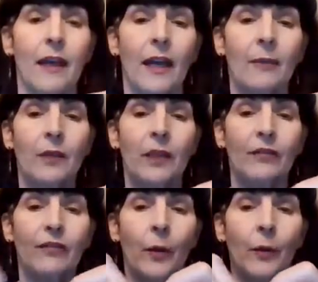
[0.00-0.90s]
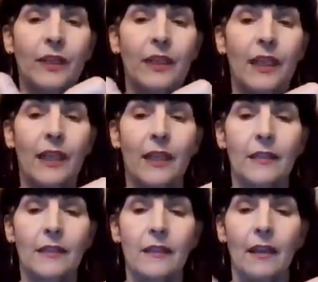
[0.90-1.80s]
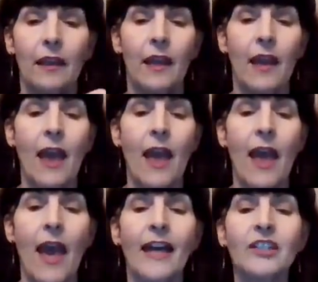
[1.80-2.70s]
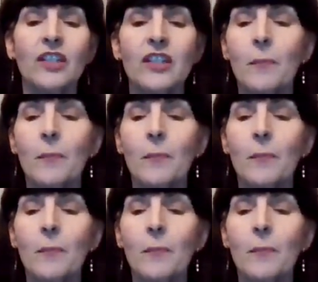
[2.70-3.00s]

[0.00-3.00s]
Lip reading: And I'm going to fold it again. That just